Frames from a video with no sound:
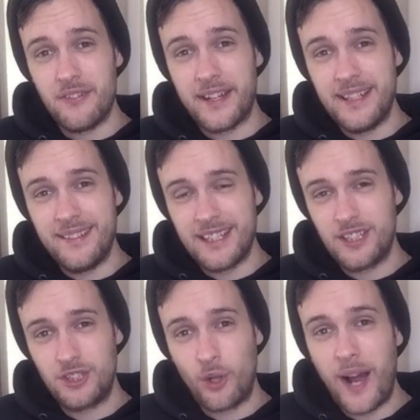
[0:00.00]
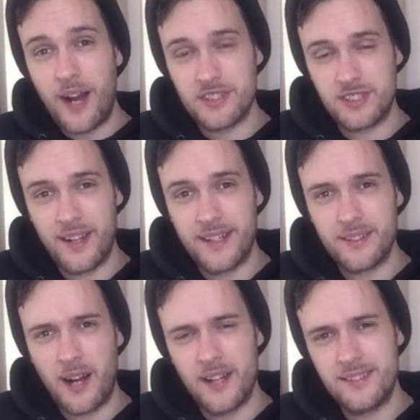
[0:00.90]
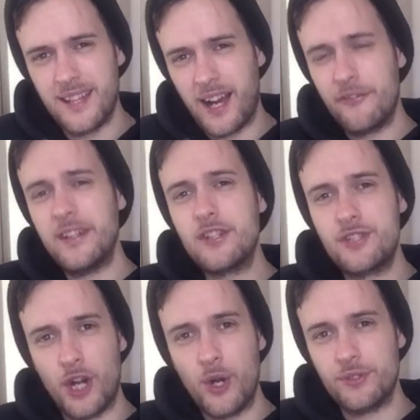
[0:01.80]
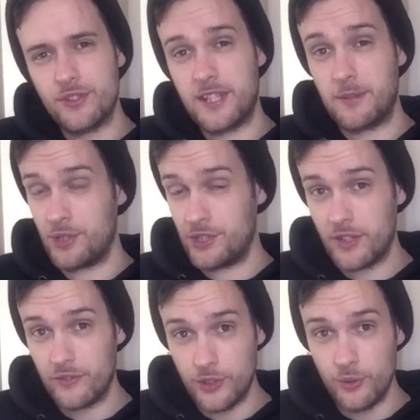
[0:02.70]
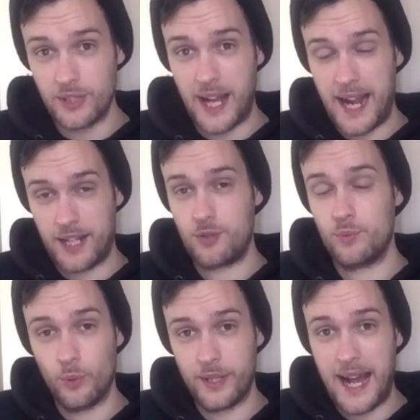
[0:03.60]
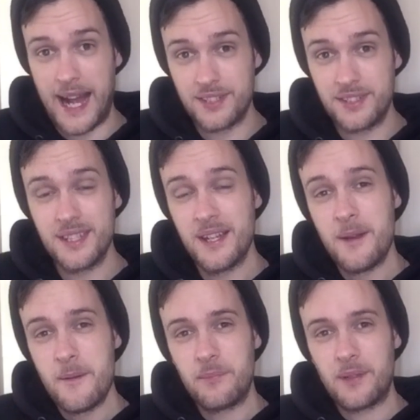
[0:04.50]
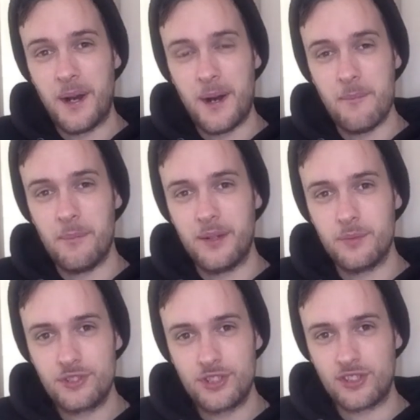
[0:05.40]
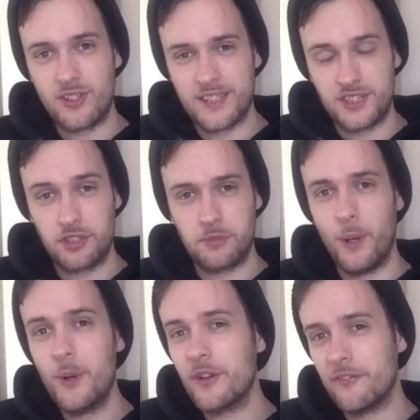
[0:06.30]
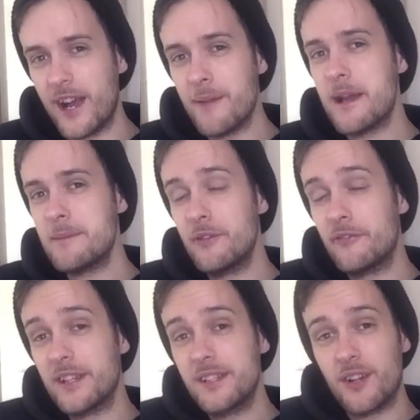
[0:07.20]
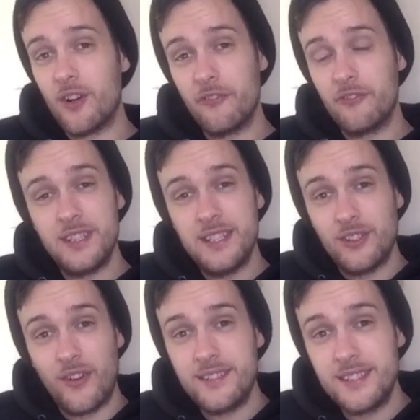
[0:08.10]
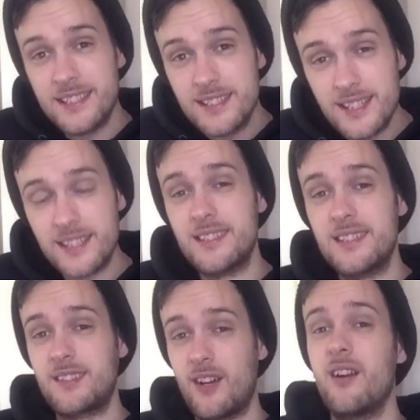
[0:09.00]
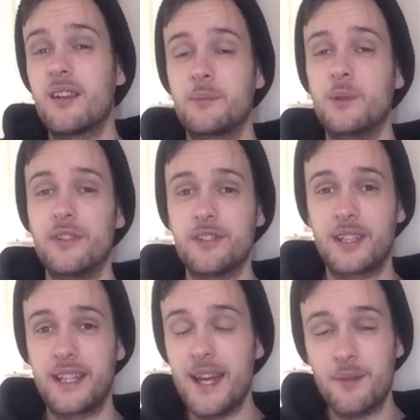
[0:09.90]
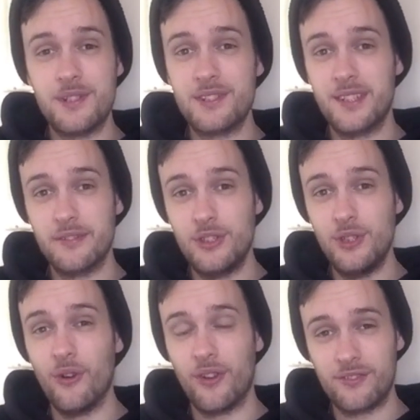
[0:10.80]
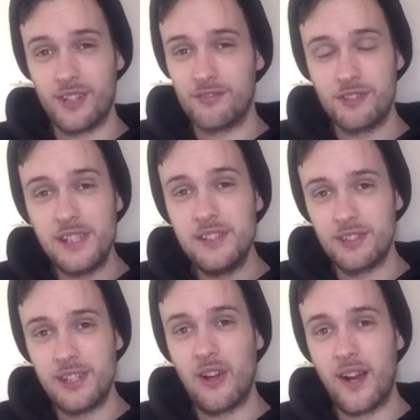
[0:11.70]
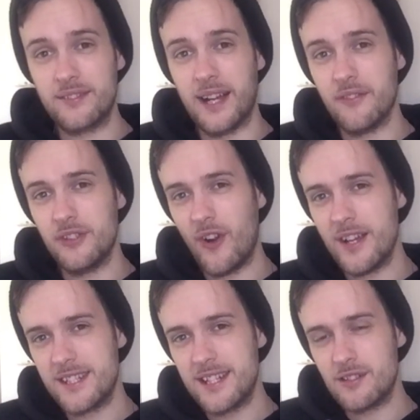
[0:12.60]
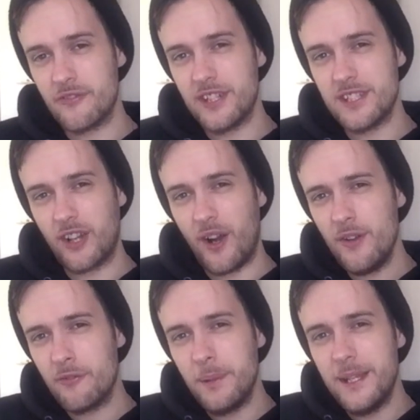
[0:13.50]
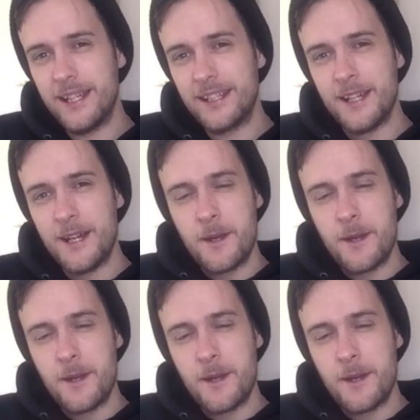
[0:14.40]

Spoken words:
they shot out this, like, I think they joked and said we should have used actual gas, but it was just like smoke. That made me think of the 1960s Dalek movies again, which is another nod. I really, really like that. The idea of these kind of being